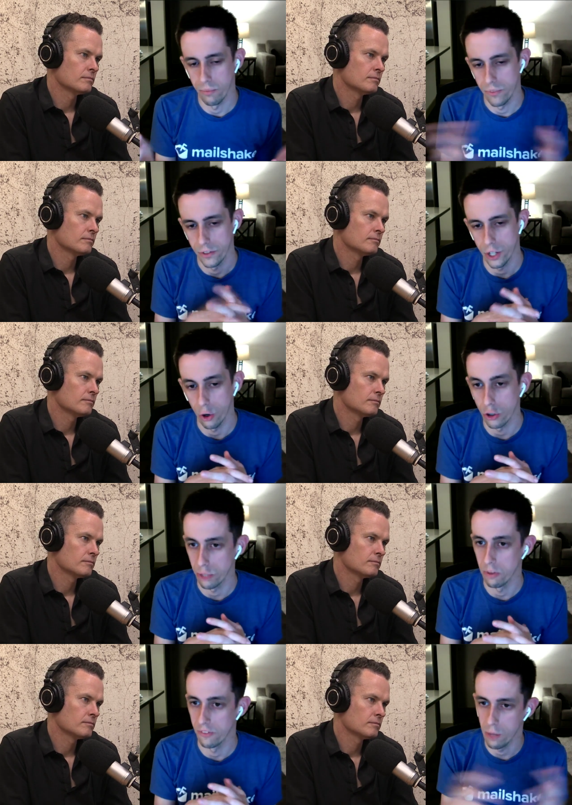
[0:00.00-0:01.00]
Speaker 1: the
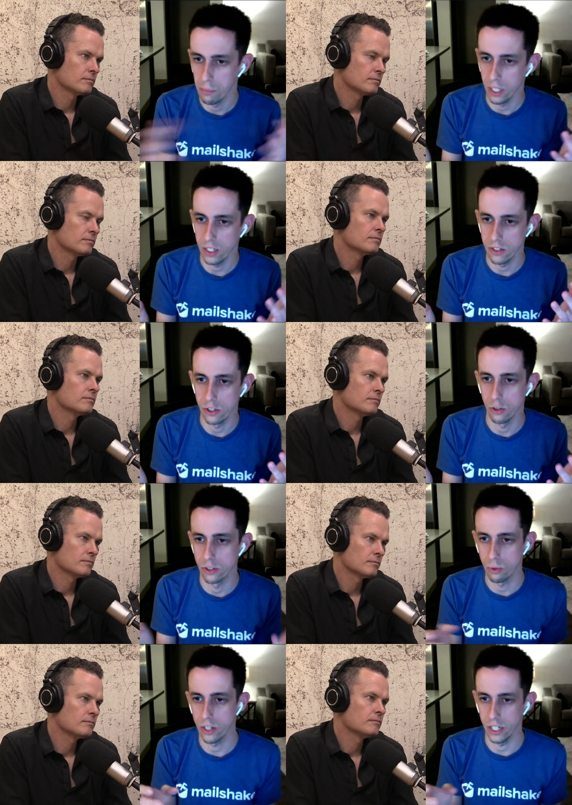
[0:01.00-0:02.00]
ownership of companies. So
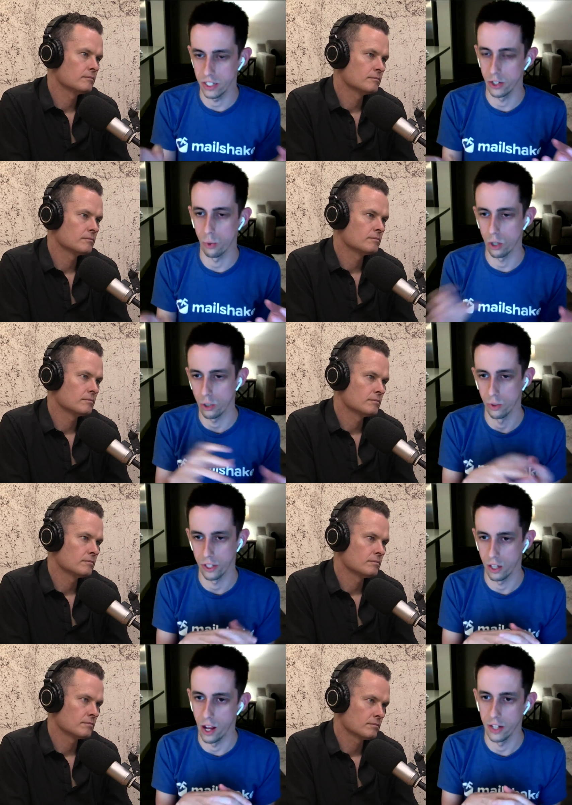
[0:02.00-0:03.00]
it's really easy to work with
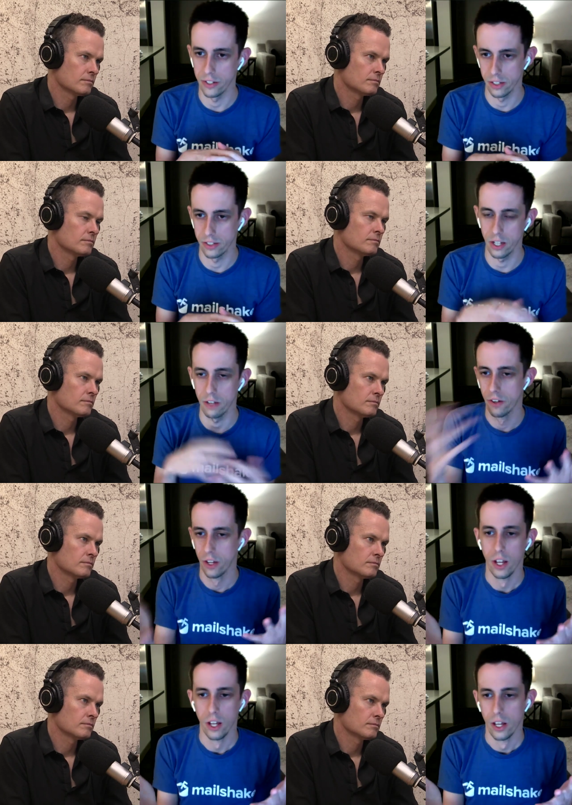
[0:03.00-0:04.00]
clients. Like say if,
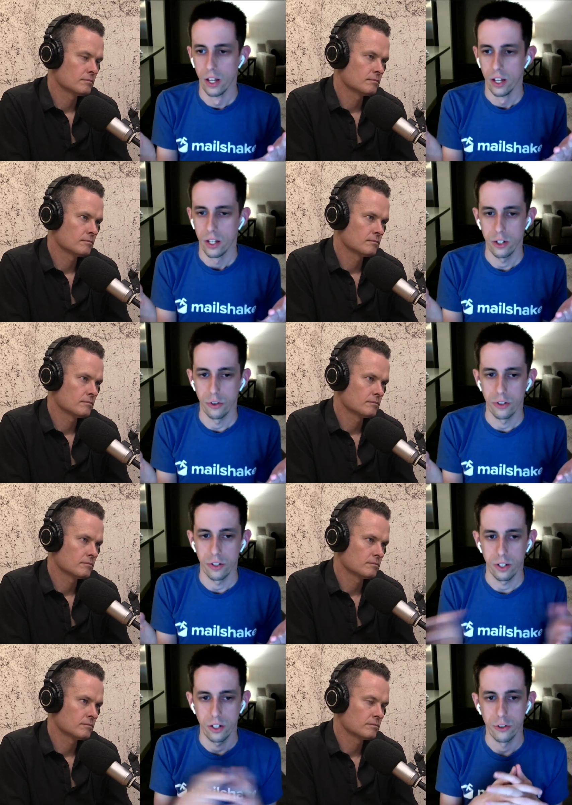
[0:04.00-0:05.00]
you
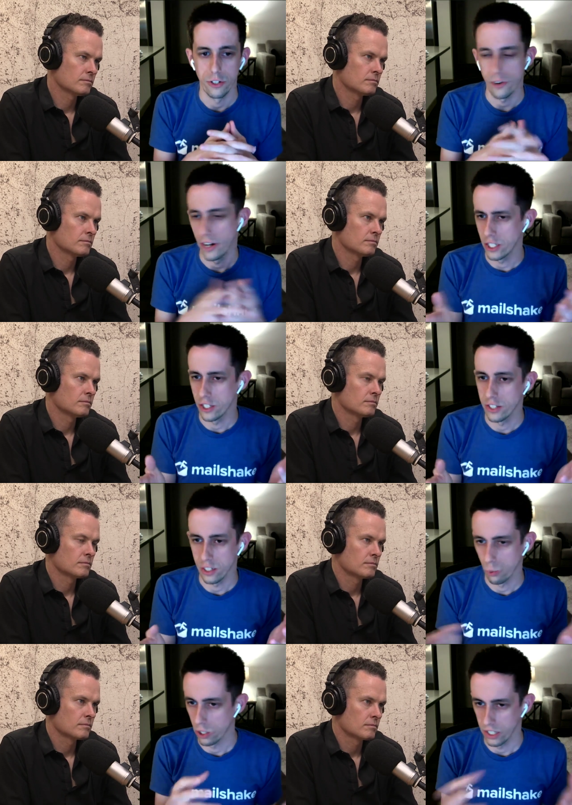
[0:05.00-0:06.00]
know, different
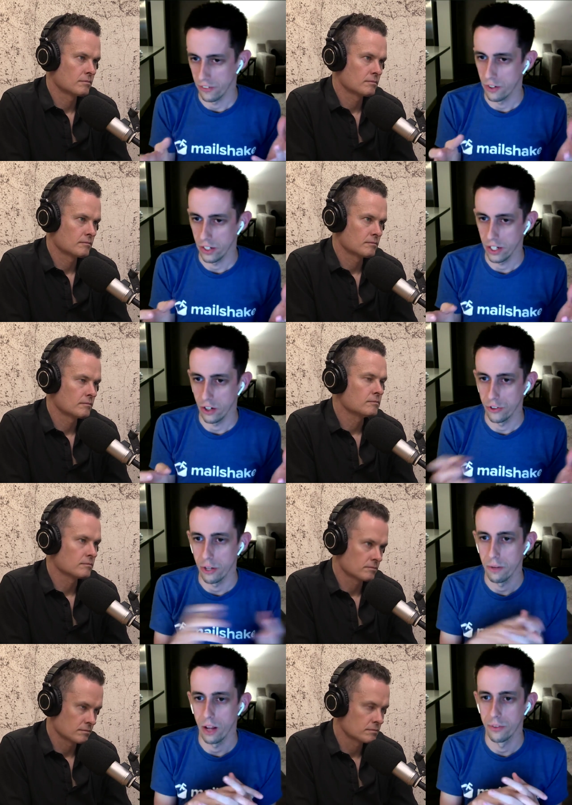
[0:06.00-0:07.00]
agencies work differently, you know,
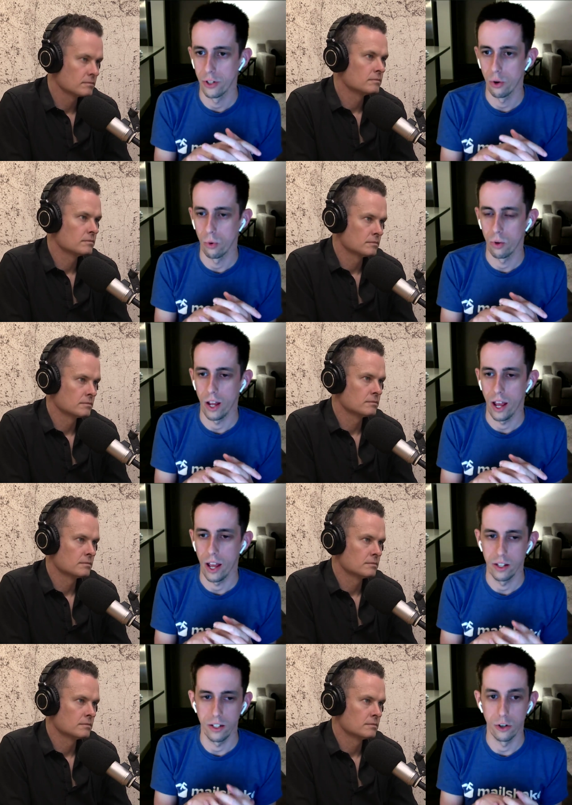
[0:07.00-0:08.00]
sometimes they'll,
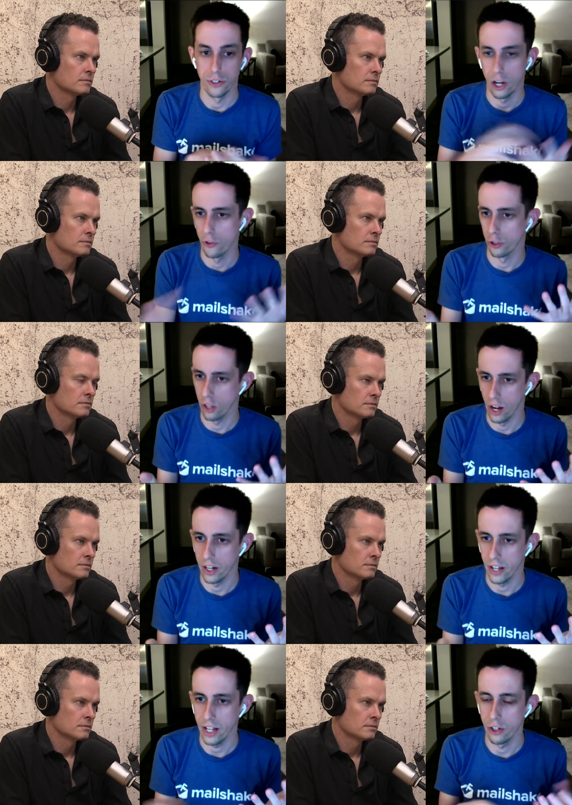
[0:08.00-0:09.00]
you know, tell their
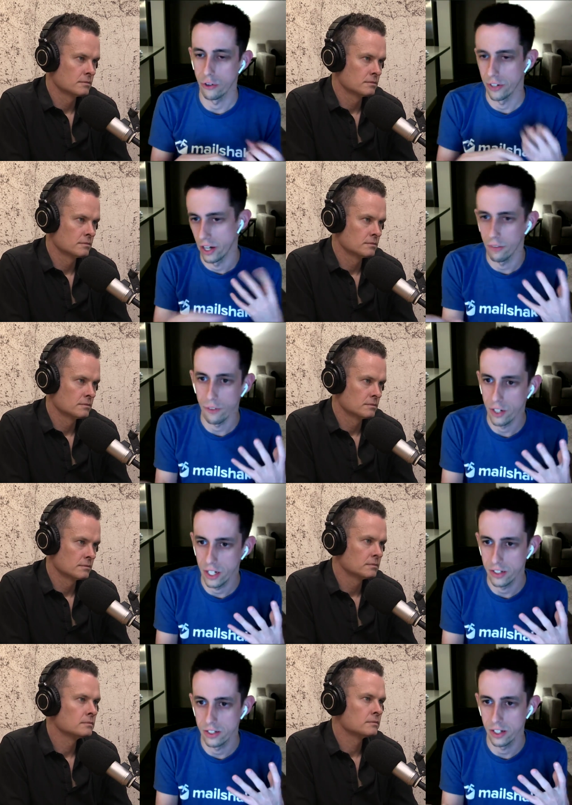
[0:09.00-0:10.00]
client, hey, go sign up for
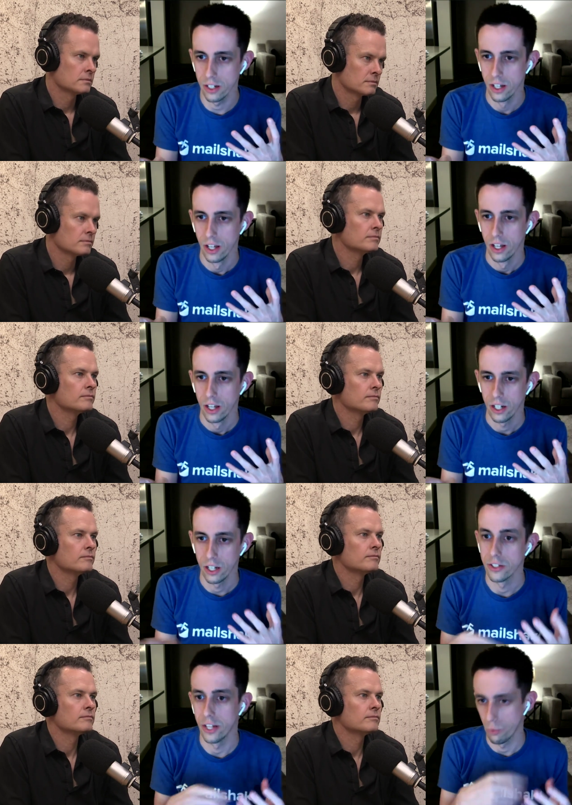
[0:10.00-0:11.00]
Kinsta,
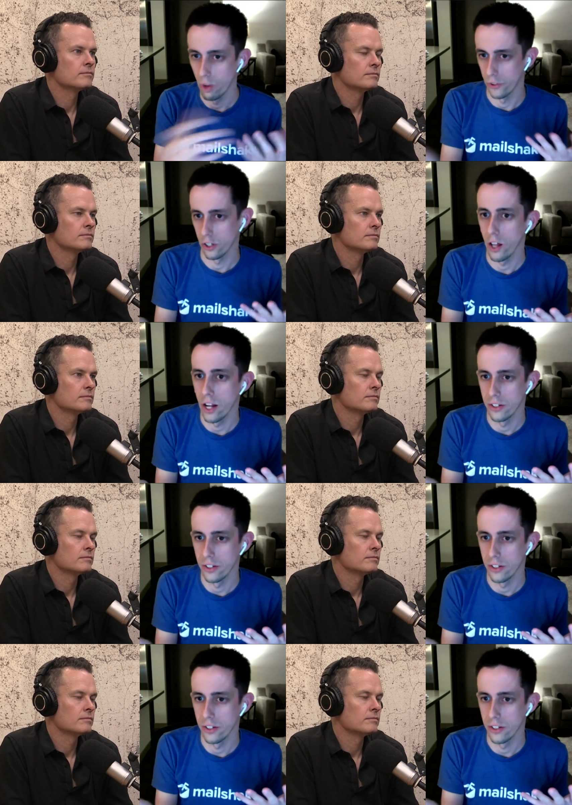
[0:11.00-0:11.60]
because they want their client to